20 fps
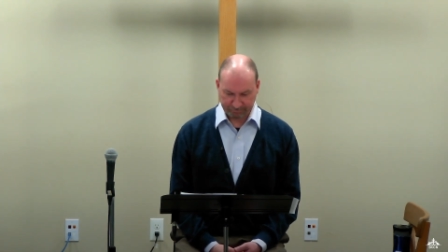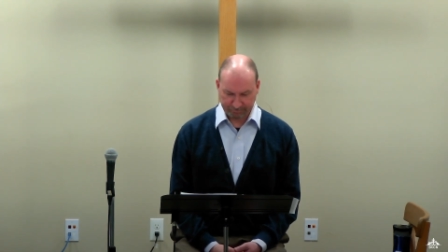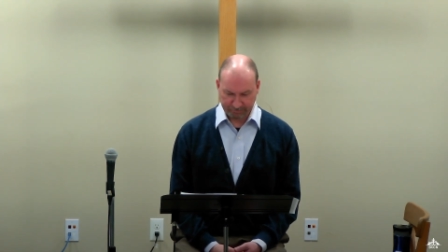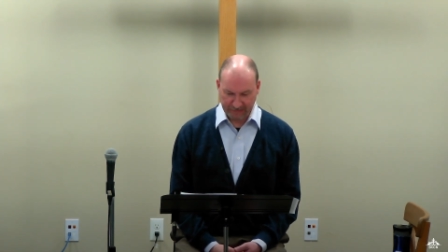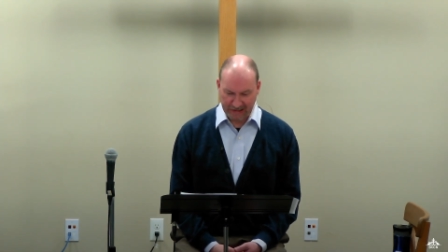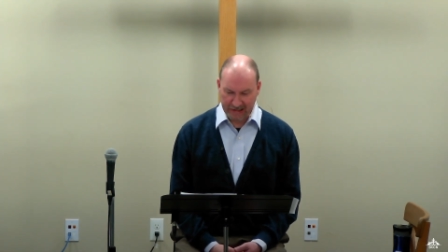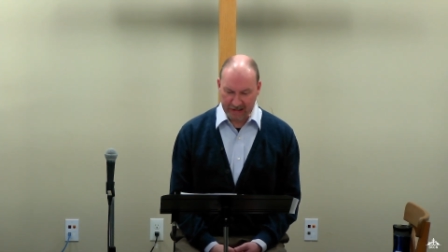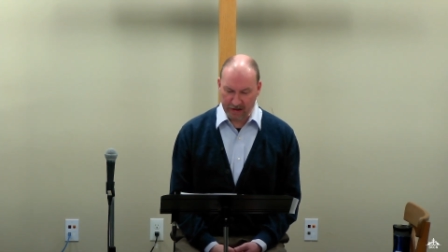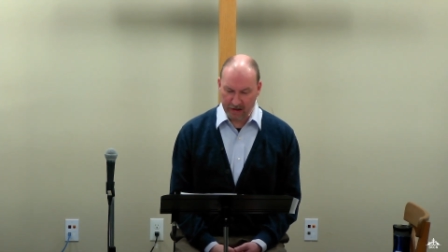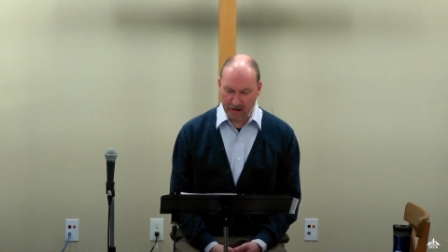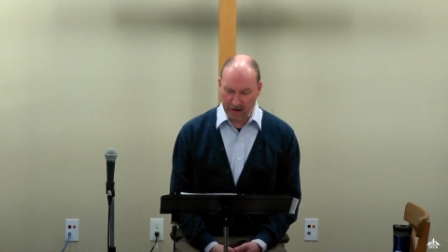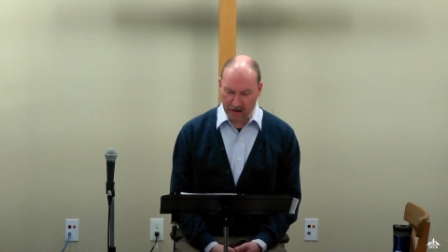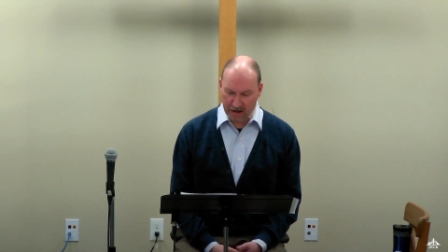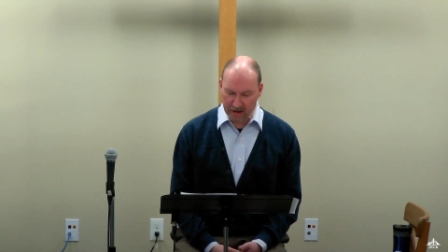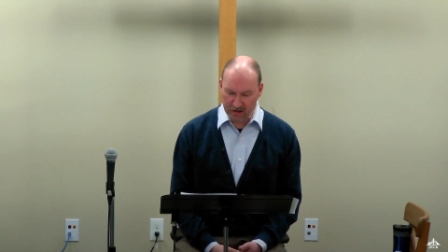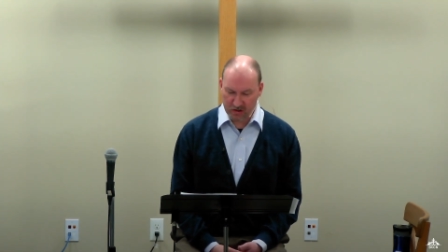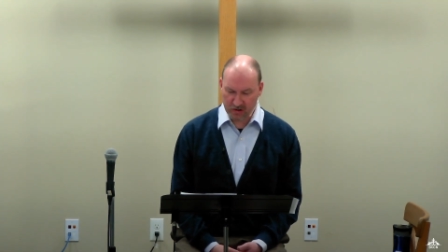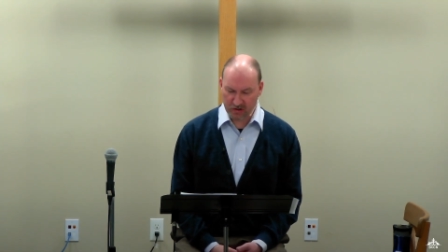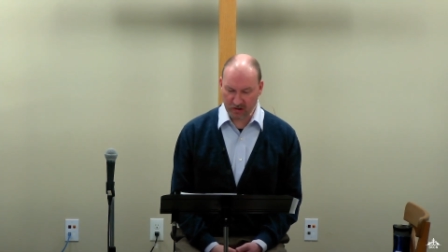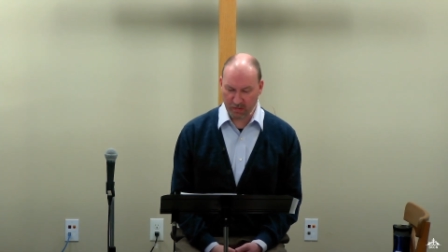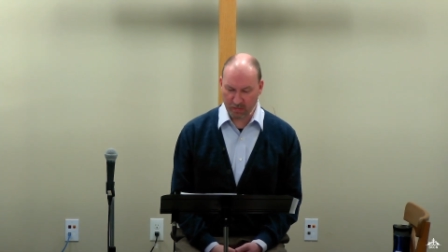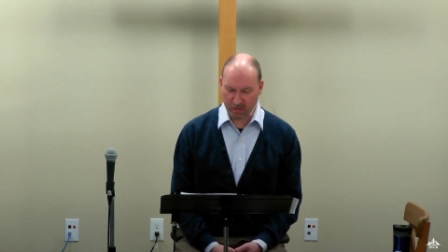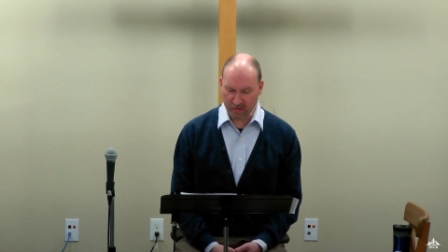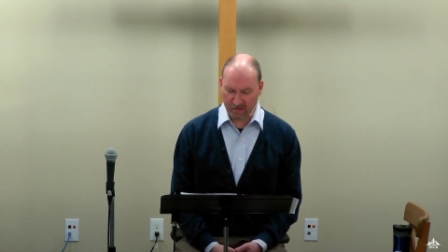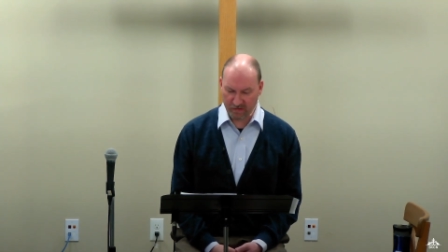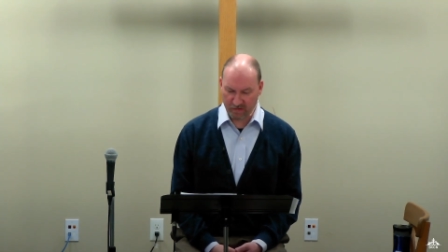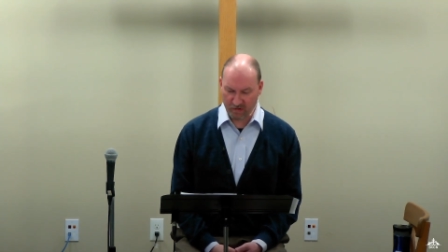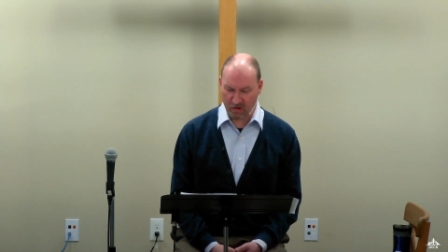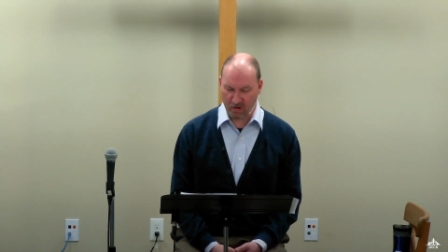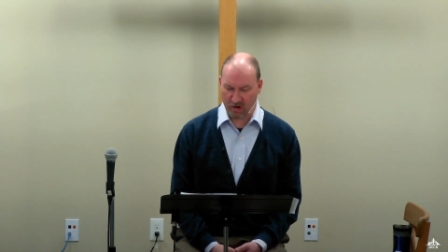He had actually
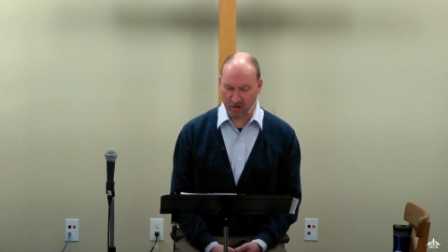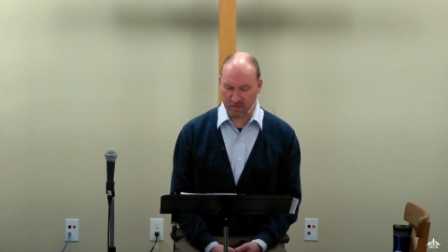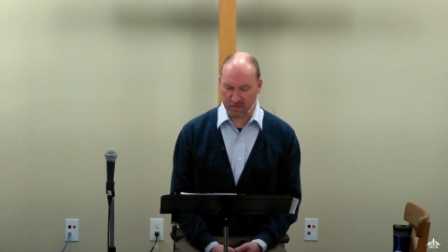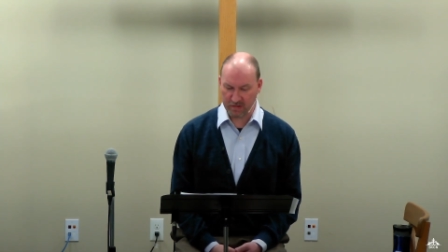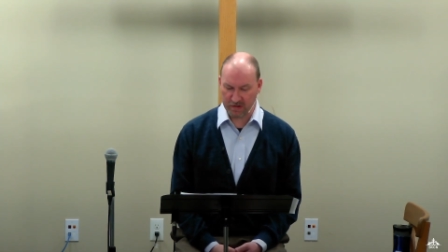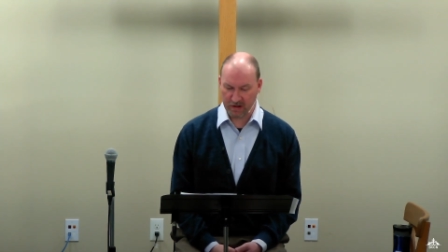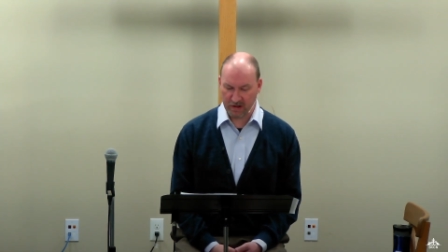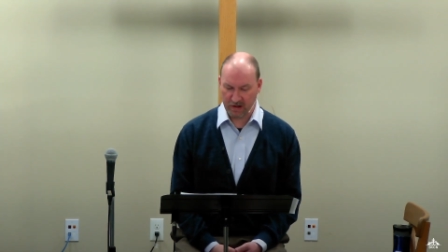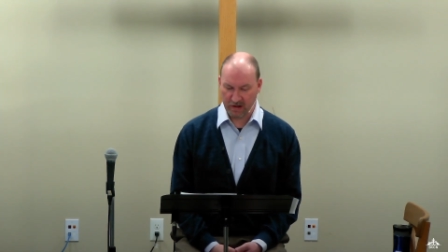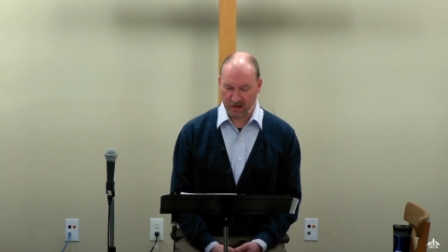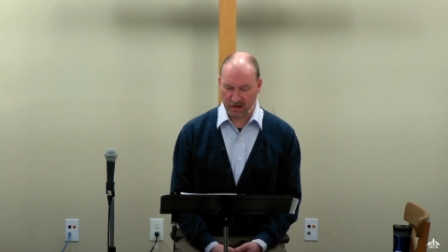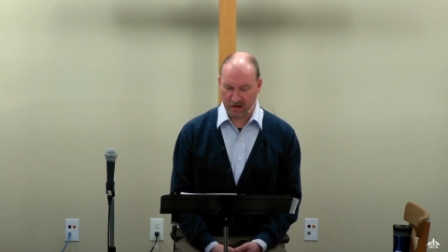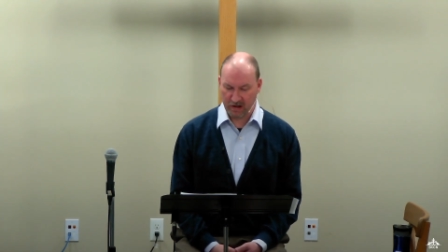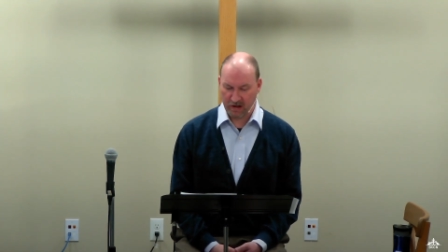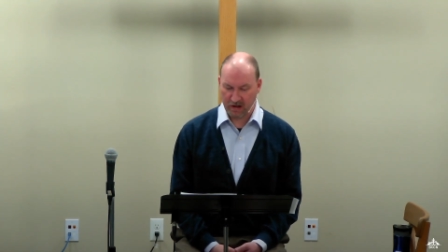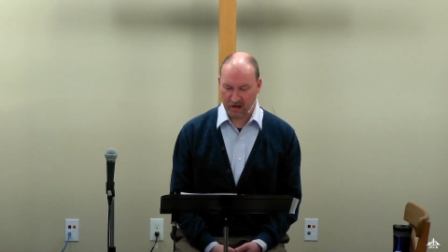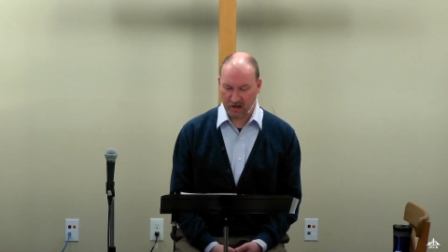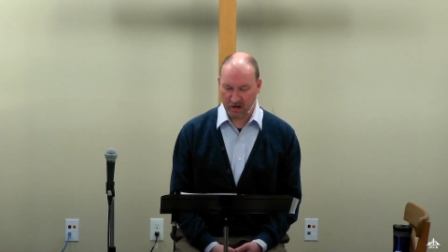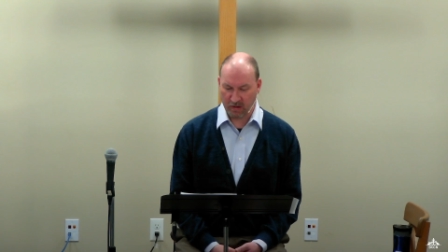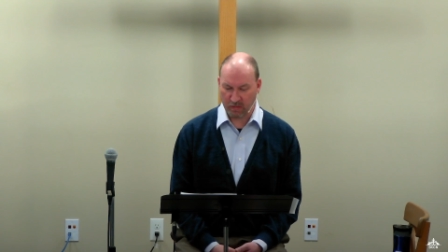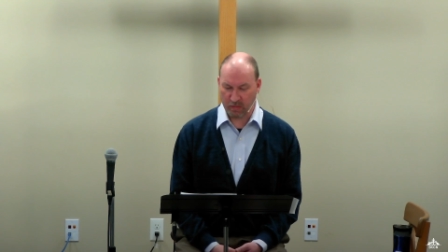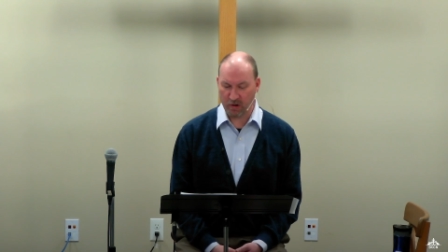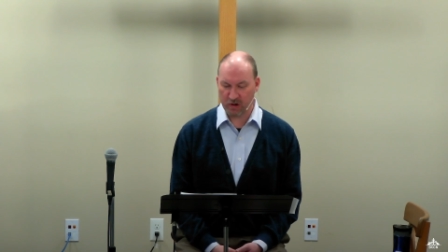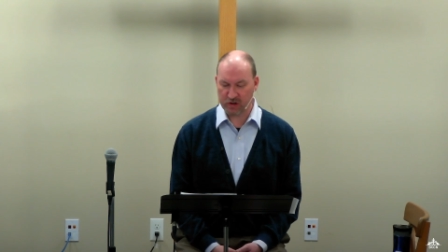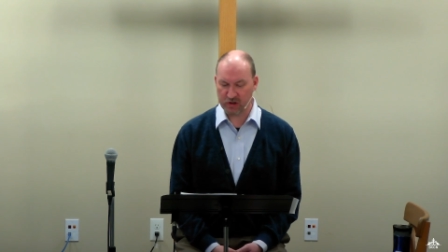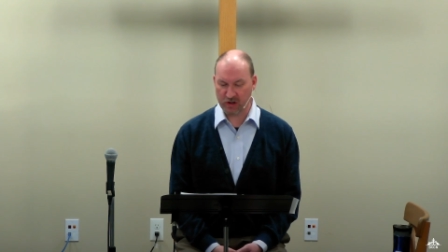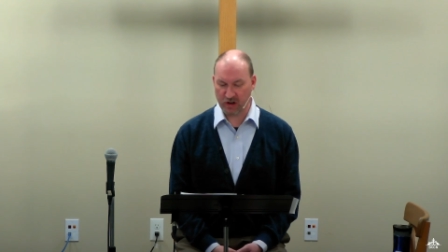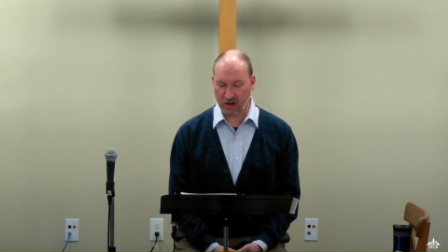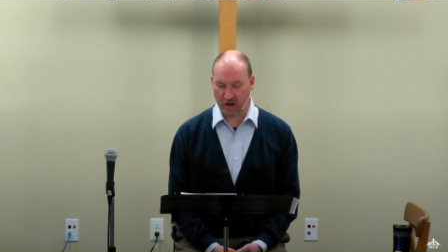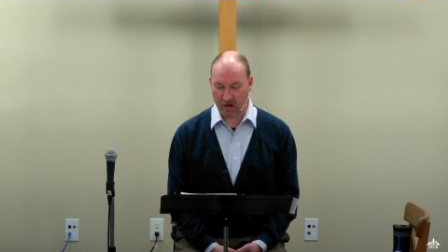performed an
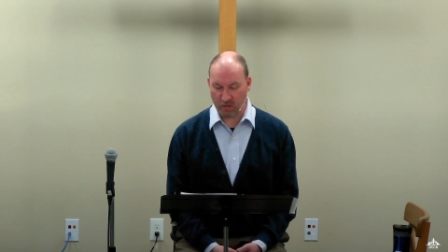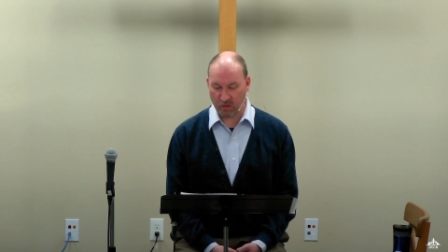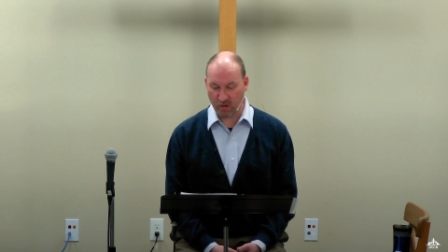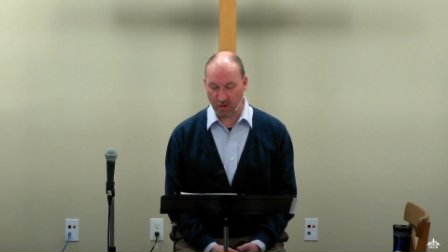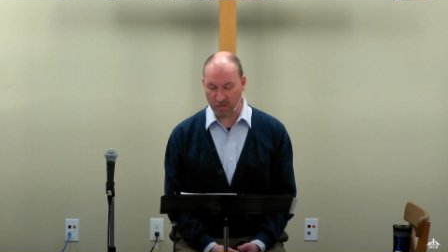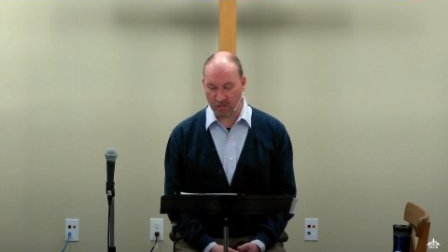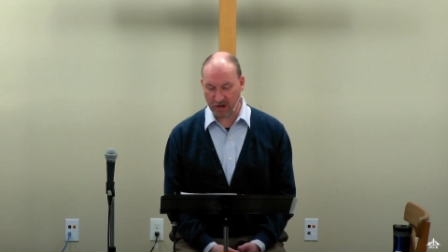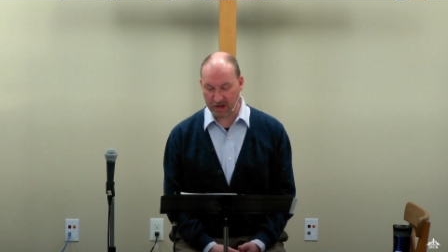abortion on a woman